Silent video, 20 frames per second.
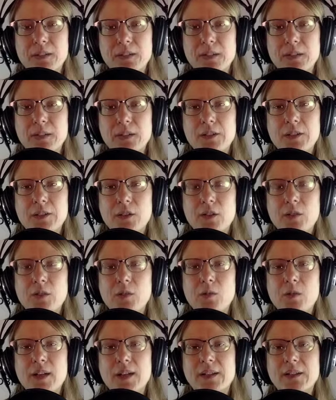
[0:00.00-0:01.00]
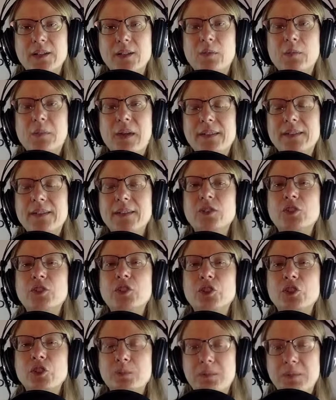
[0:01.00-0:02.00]
So, and your message
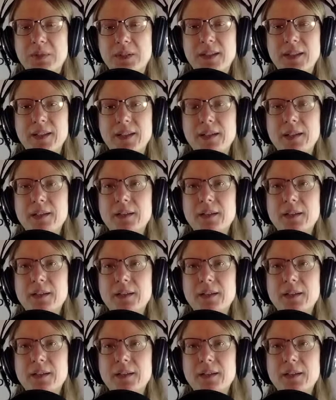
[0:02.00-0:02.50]
should be